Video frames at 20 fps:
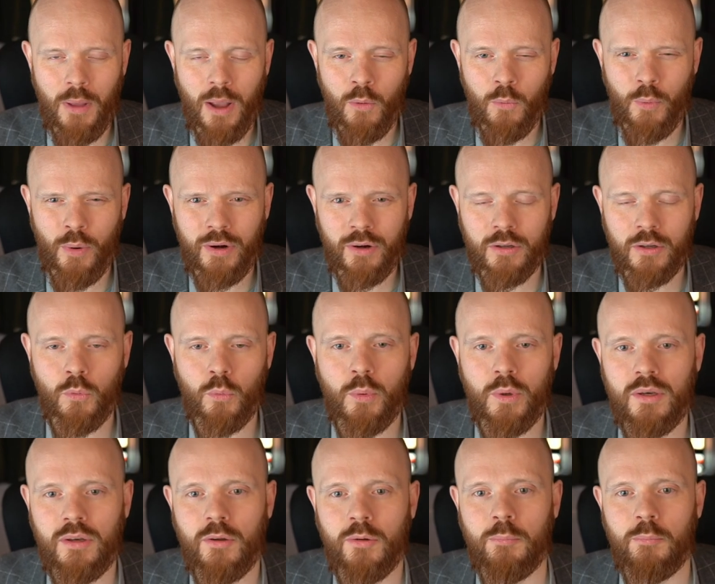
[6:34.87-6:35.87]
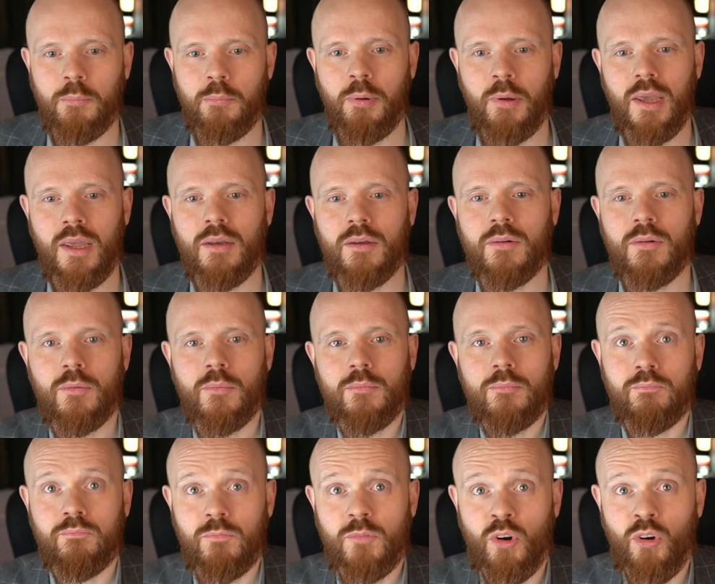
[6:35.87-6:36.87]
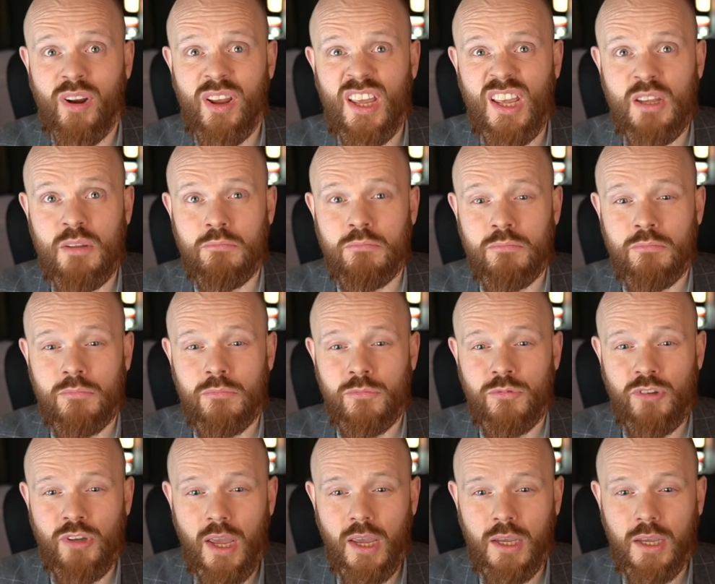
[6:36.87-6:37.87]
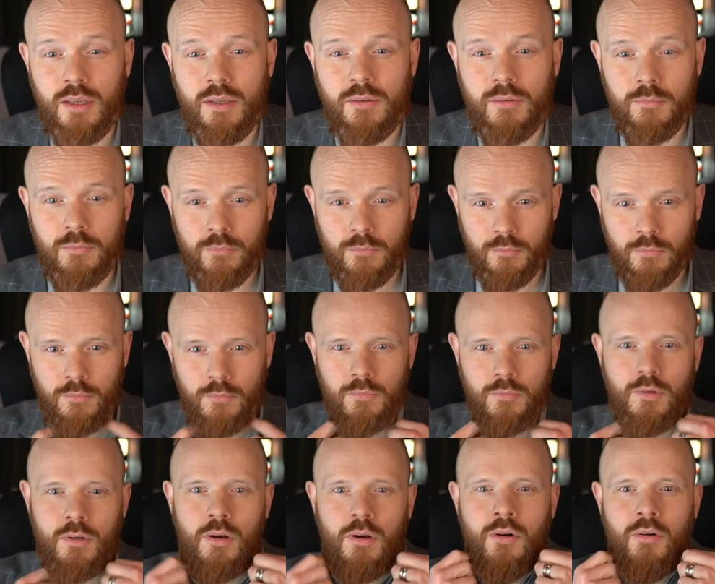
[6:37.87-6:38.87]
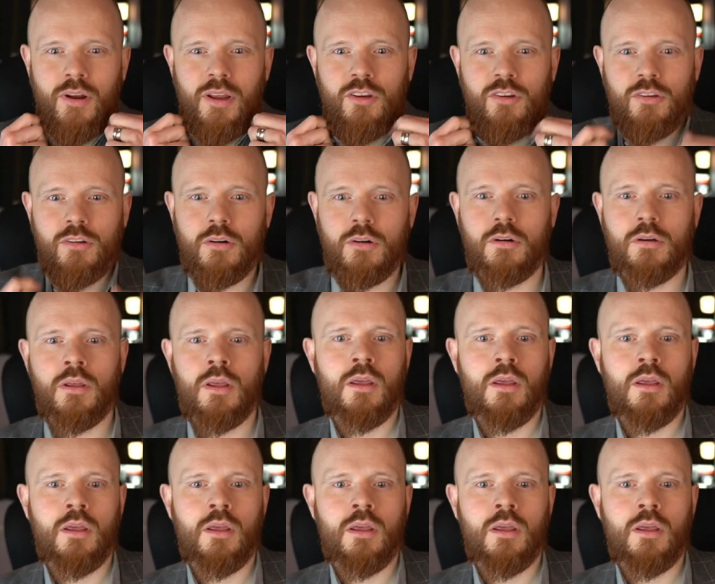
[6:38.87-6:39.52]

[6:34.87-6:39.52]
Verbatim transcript: I'm wearing a window pane gray jacket, gray shirt,